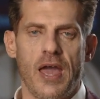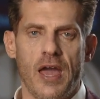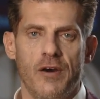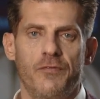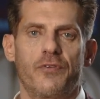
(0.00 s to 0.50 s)

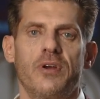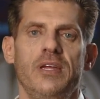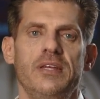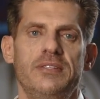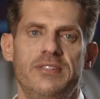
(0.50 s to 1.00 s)

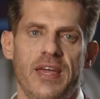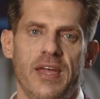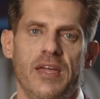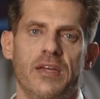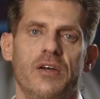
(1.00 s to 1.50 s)
Every
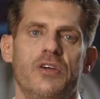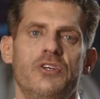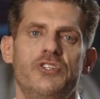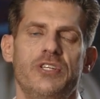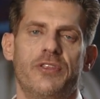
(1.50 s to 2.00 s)
day
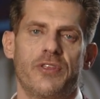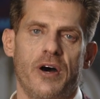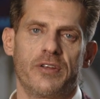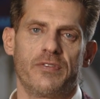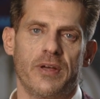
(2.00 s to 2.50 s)
she
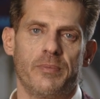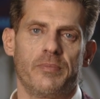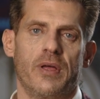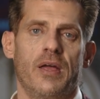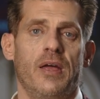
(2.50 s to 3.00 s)
thought of them,
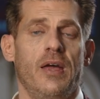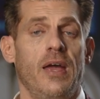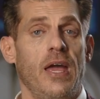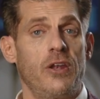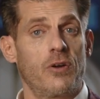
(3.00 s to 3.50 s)

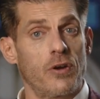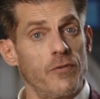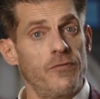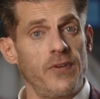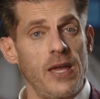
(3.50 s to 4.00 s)
and
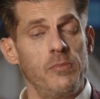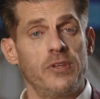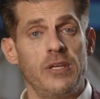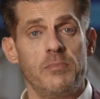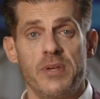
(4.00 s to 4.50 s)
her
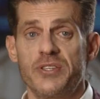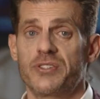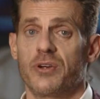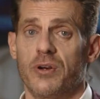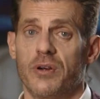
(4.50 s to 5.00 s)
family
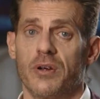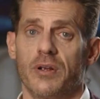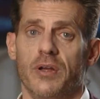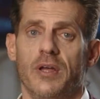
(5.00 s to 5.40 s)
missed her.